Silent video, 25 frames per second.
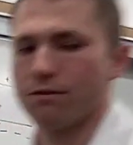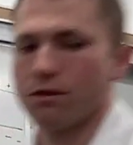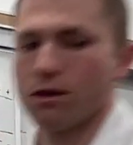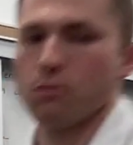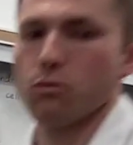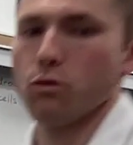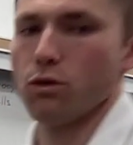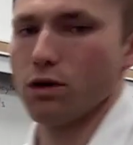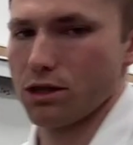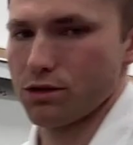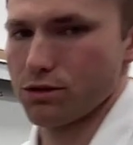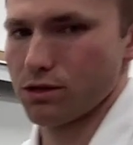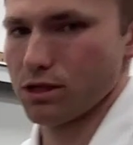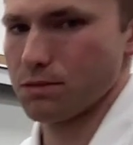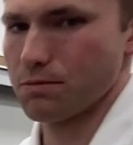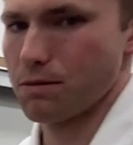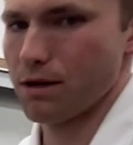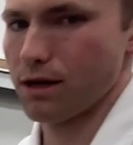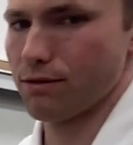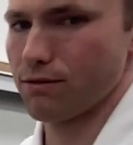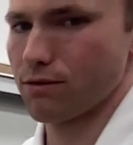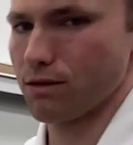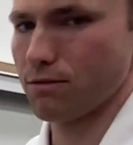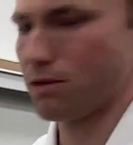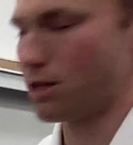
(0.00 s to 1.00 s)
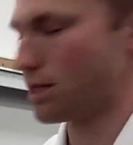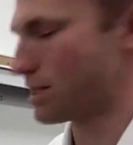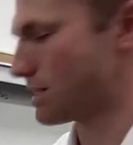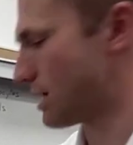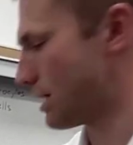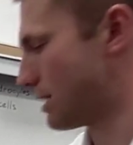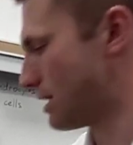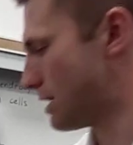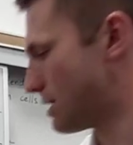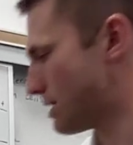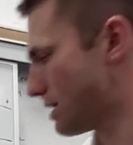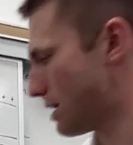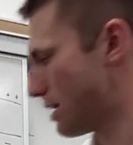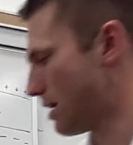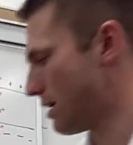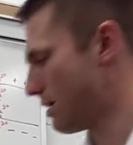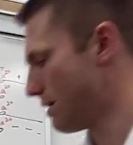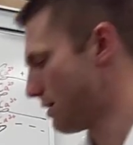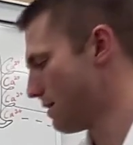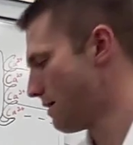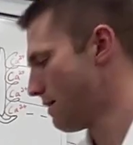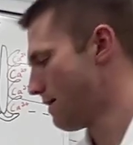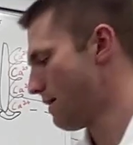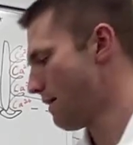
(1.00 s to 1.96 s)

with respect from inside the cell,